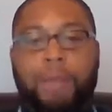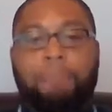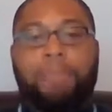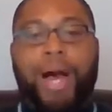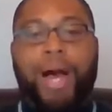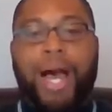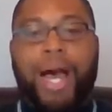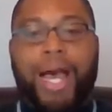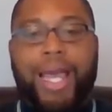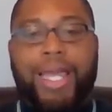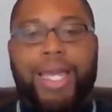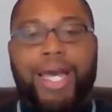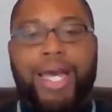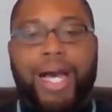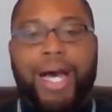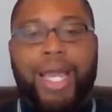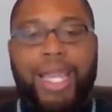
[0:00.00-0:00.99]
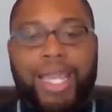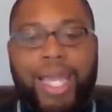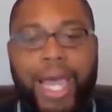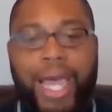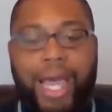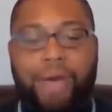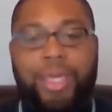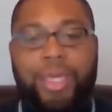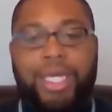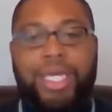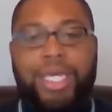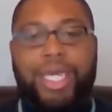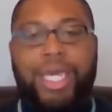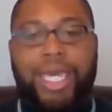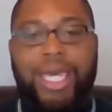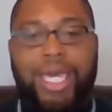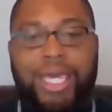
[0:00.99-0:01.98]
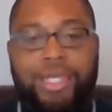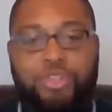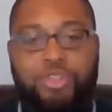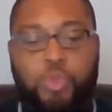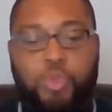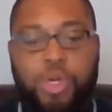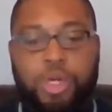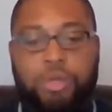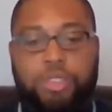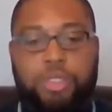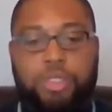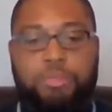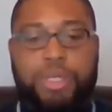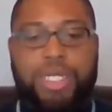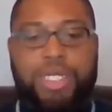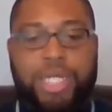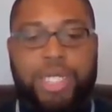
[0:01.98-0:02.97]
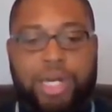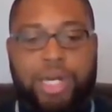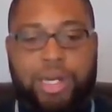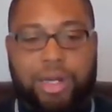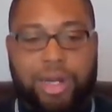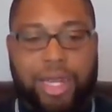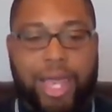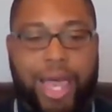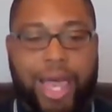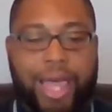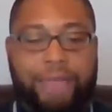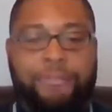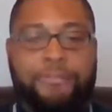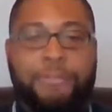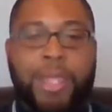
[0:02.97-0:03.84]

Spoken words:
by allowing his will to be done in our life.